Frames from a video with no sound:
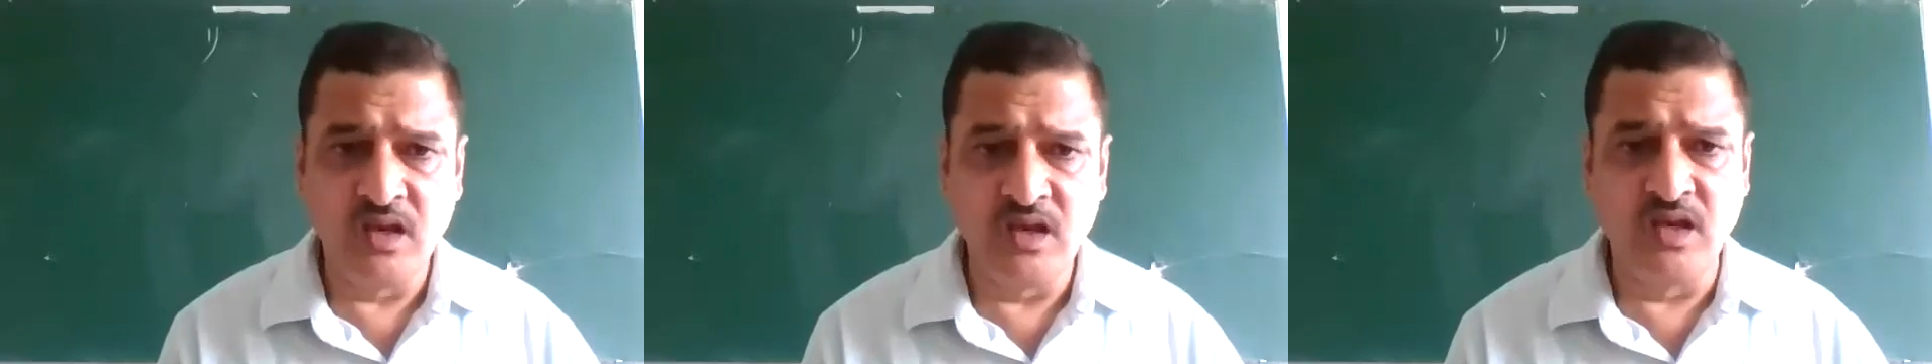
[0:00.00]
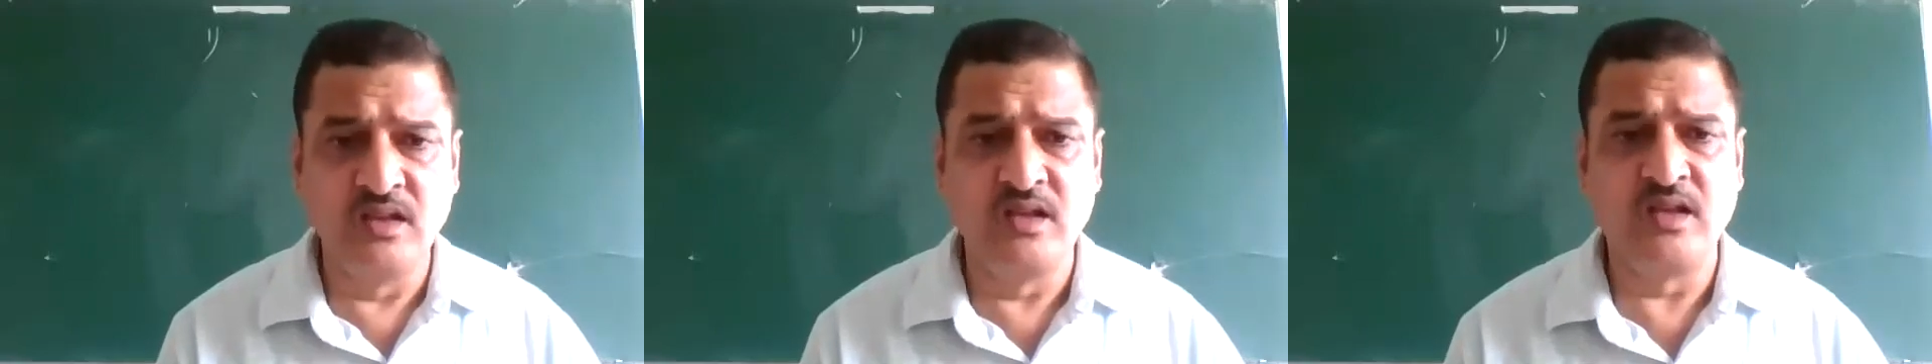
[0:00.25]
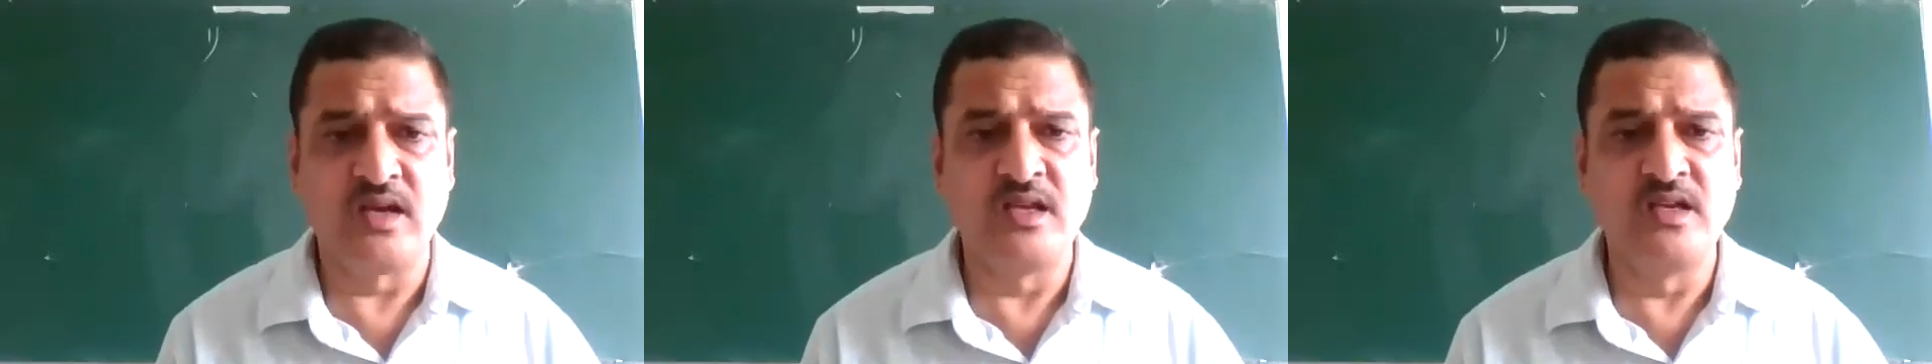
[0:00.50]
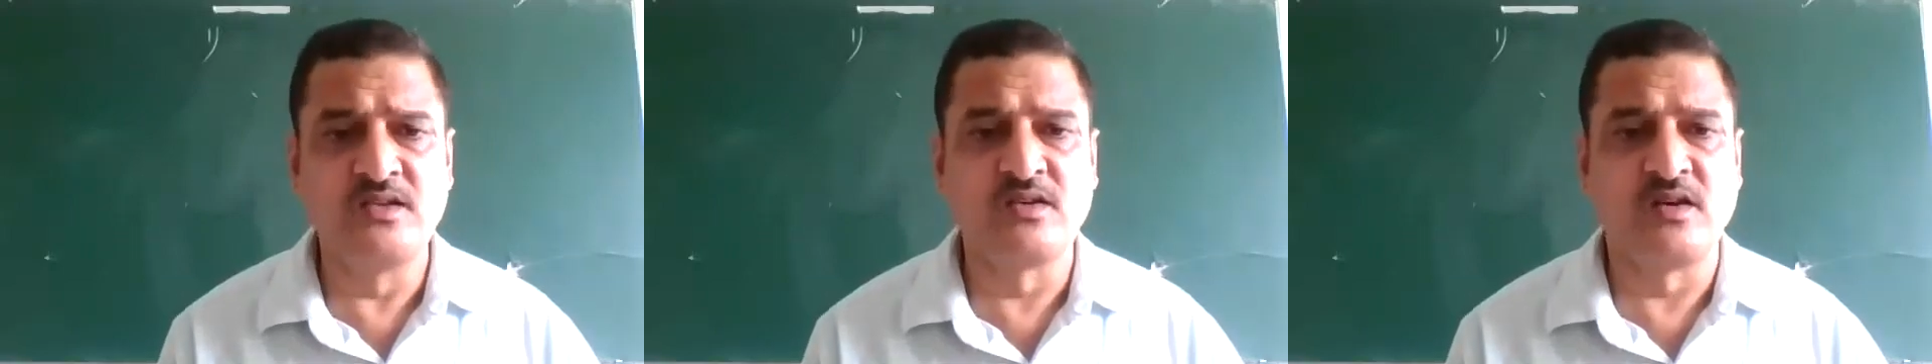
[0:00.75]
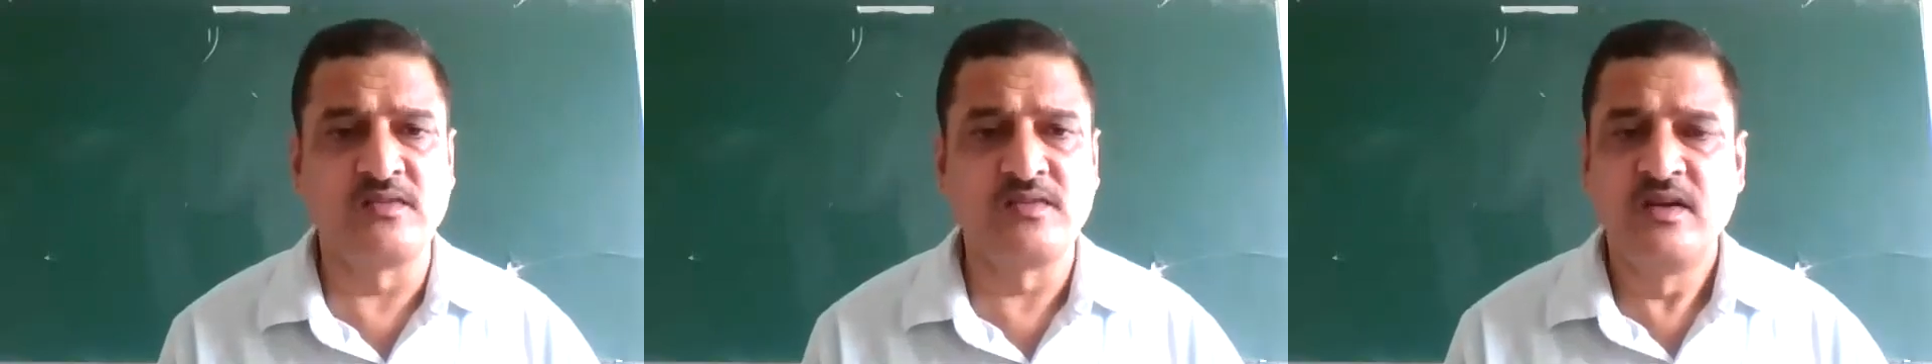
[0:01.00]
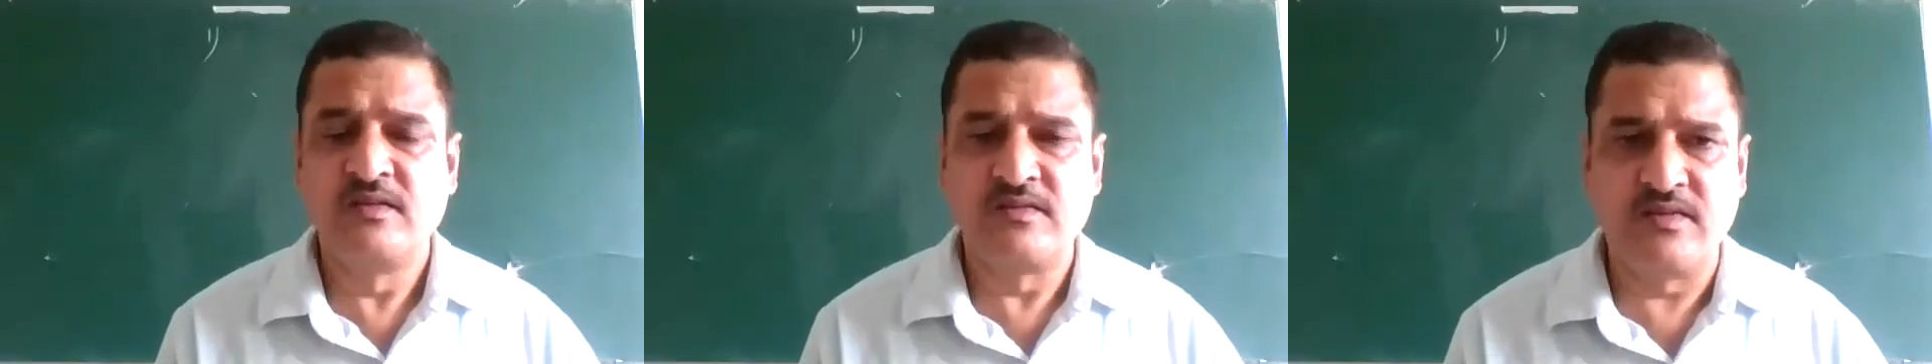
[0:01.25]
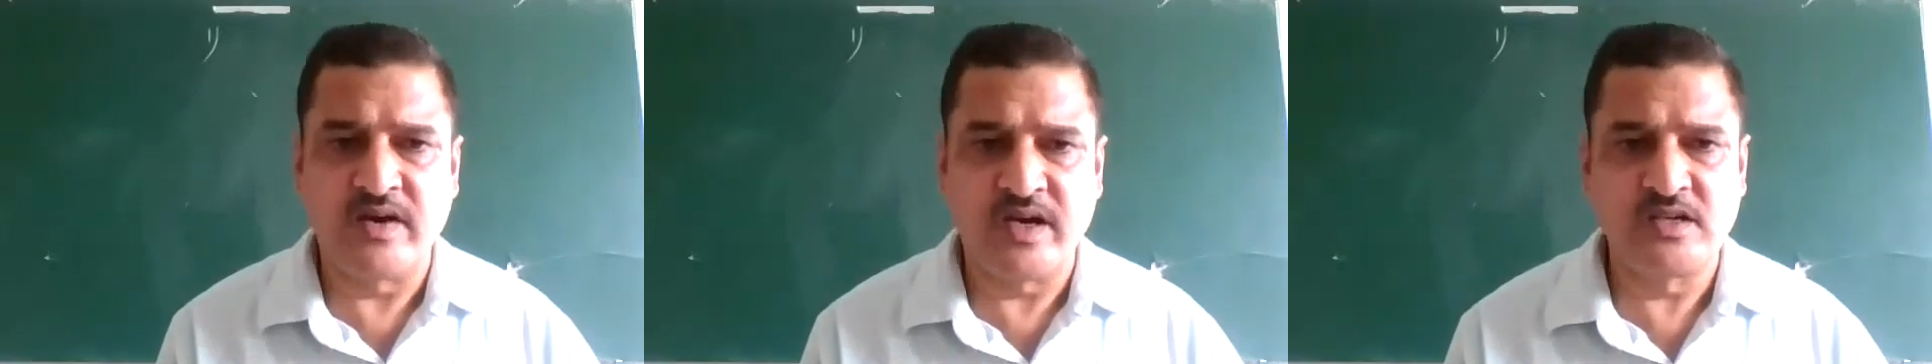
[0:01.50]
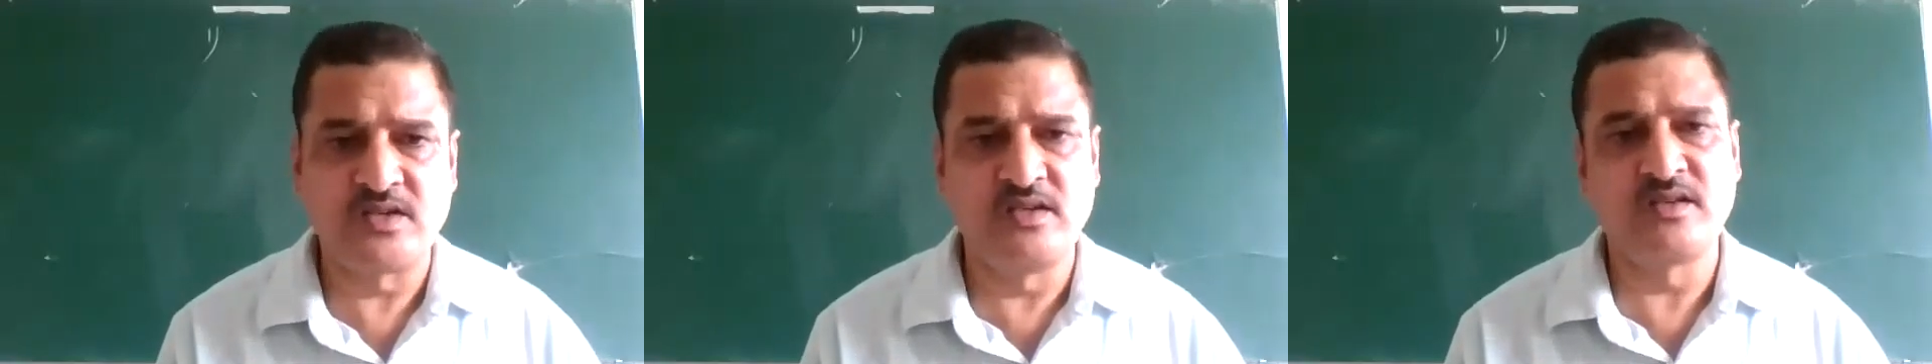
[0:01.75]
in the rise of
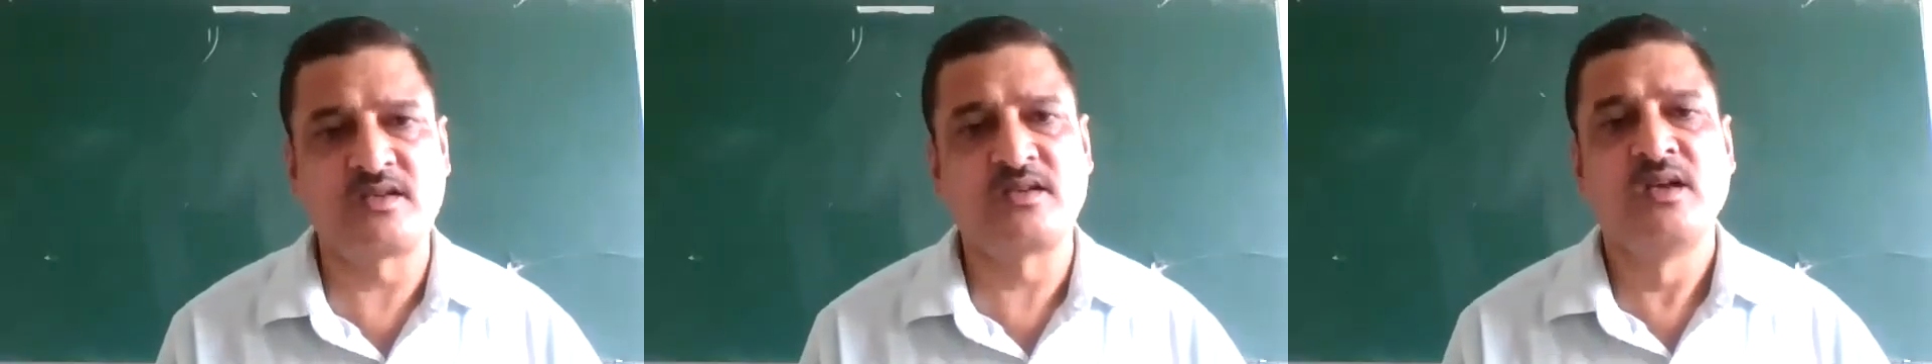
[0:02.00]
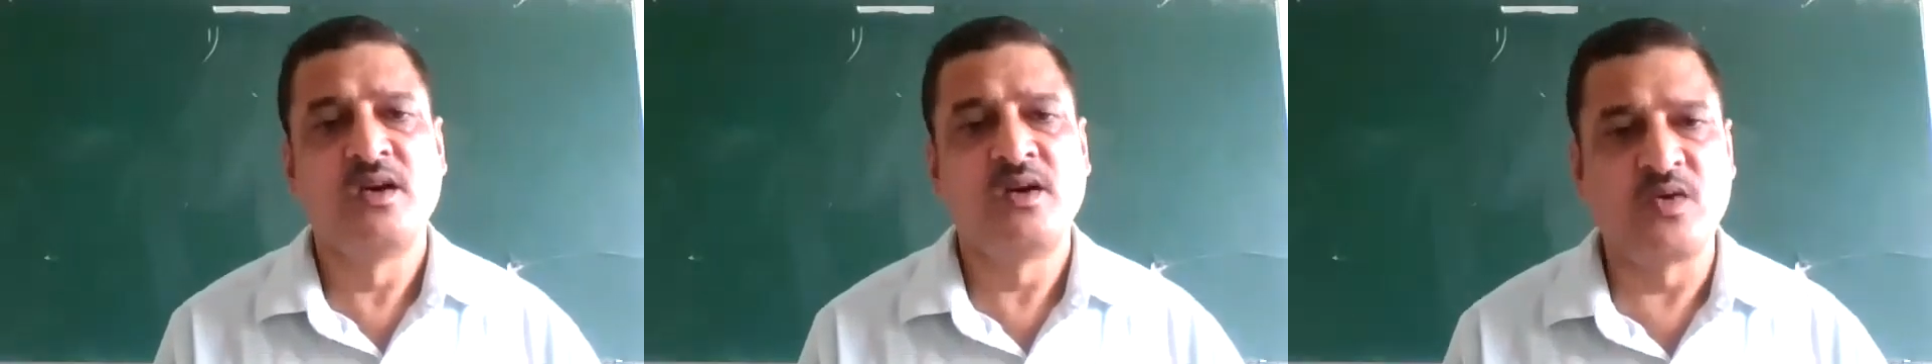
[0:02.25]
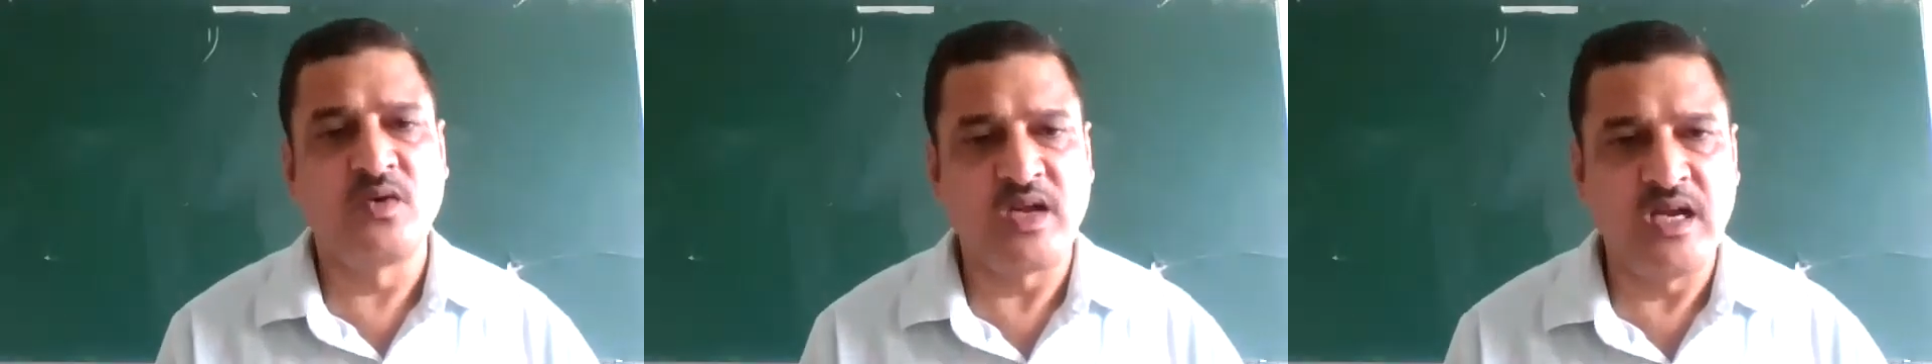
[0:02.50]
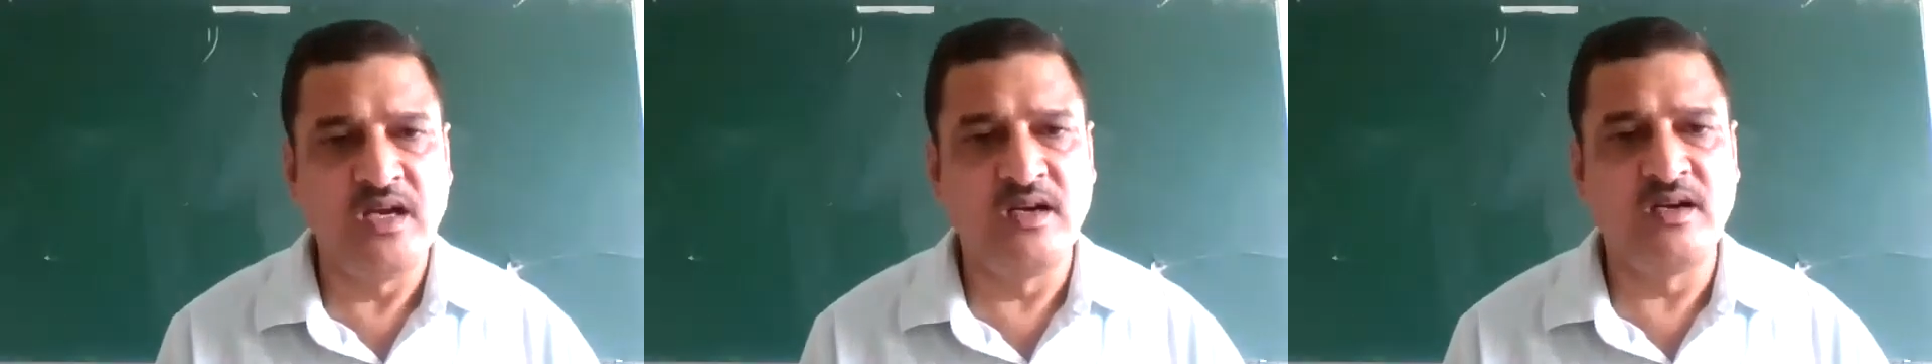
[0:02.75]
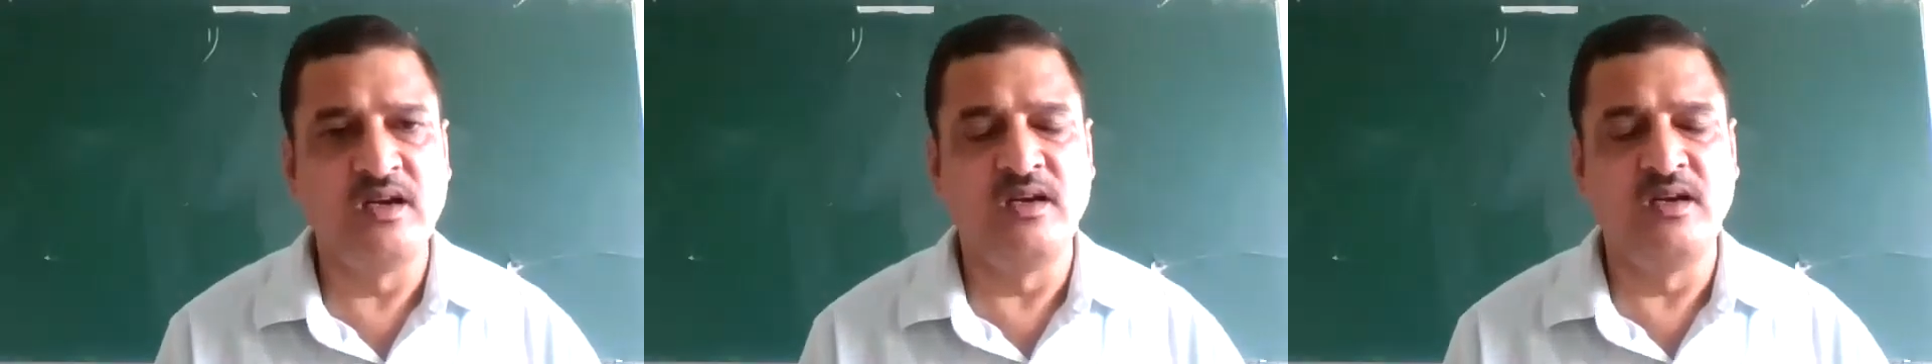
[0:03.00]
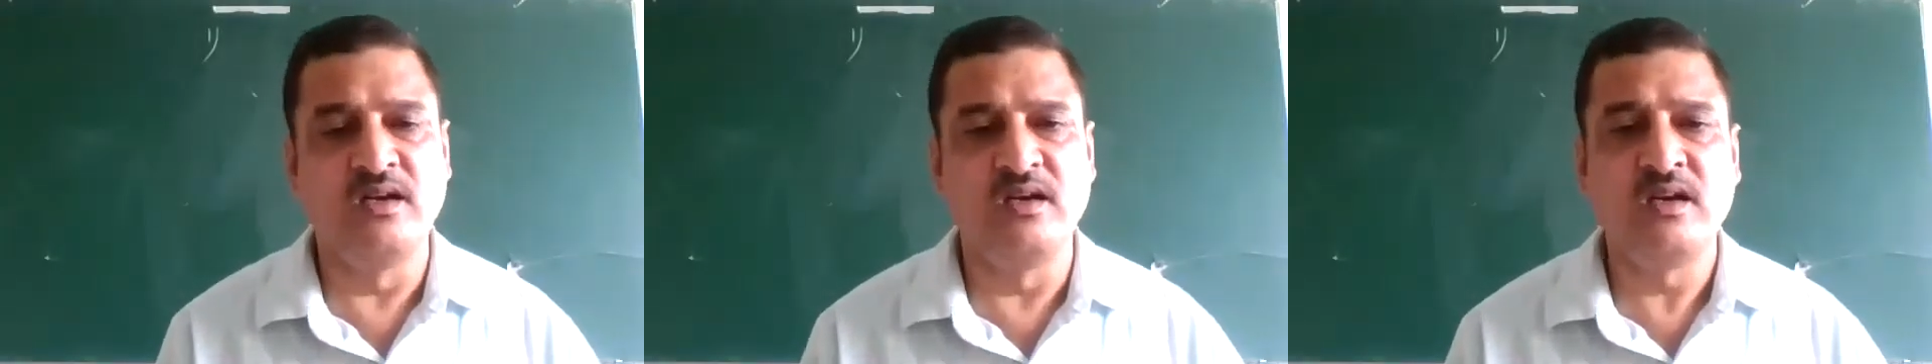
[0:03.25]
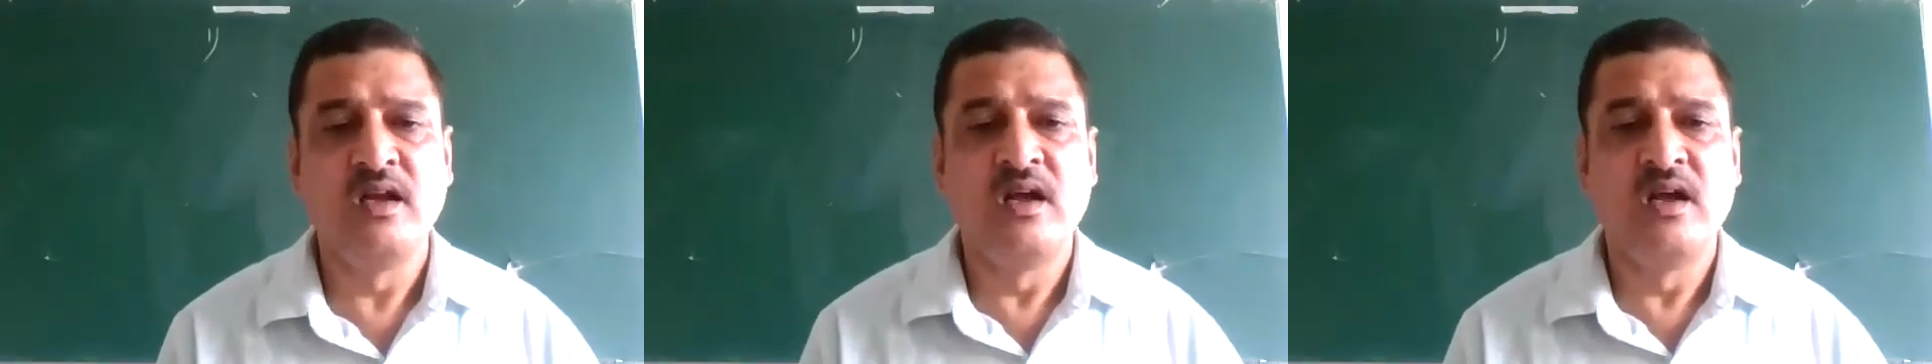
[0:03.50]
fascist, totalitarian,